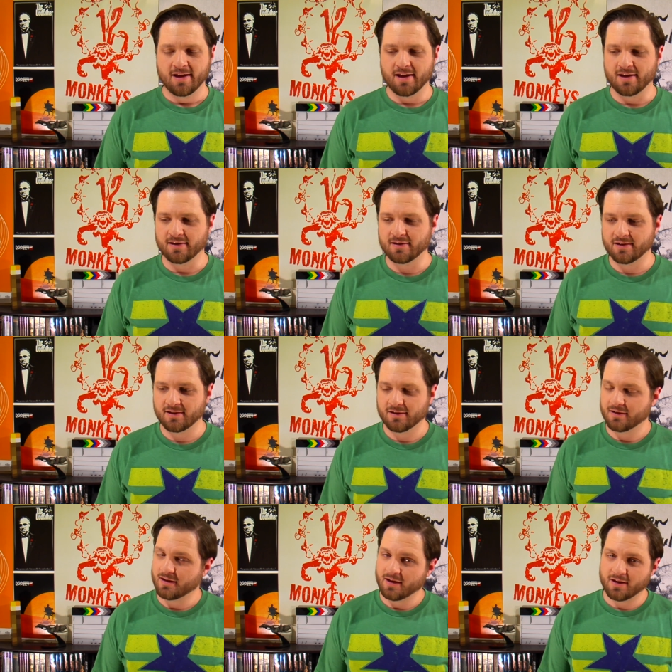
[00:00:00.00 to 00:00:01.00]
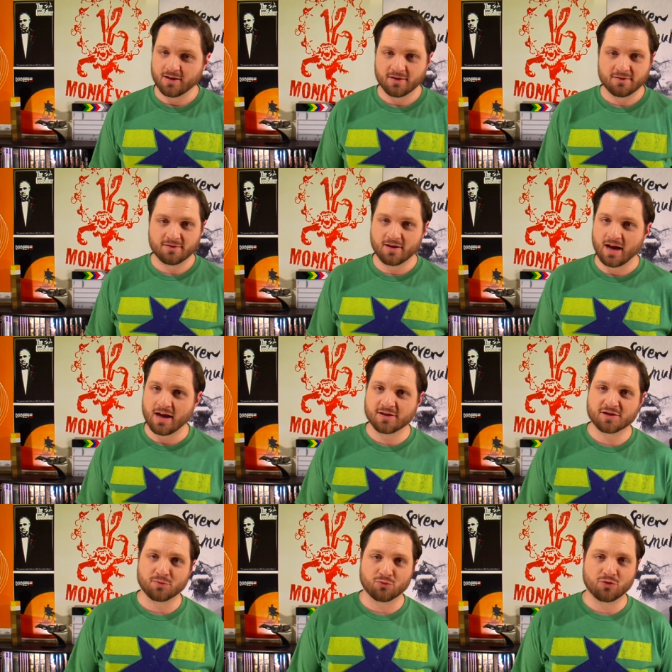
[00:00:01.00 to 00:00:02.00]
And it had
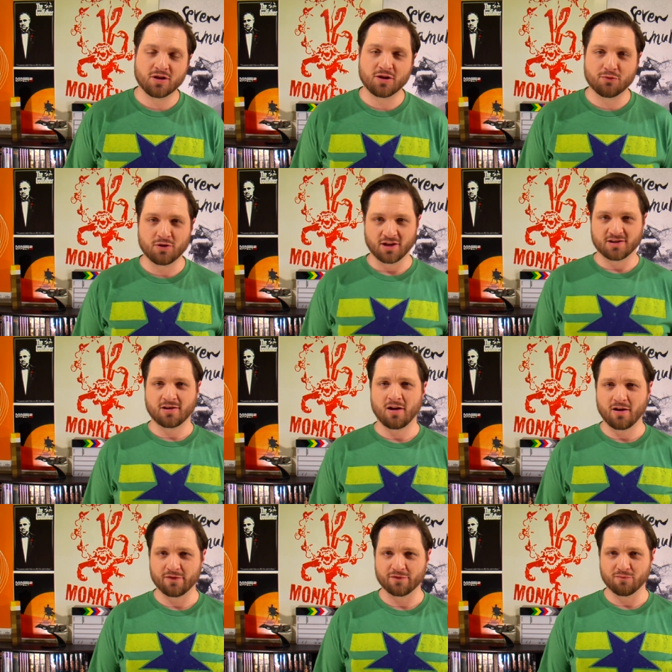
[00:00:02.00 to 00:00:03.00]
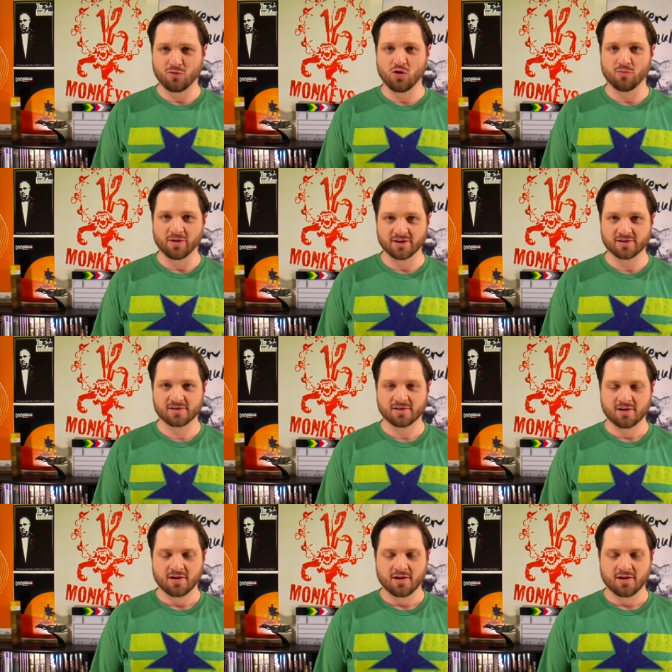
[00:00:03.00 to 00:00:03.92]
some really, really tough moments.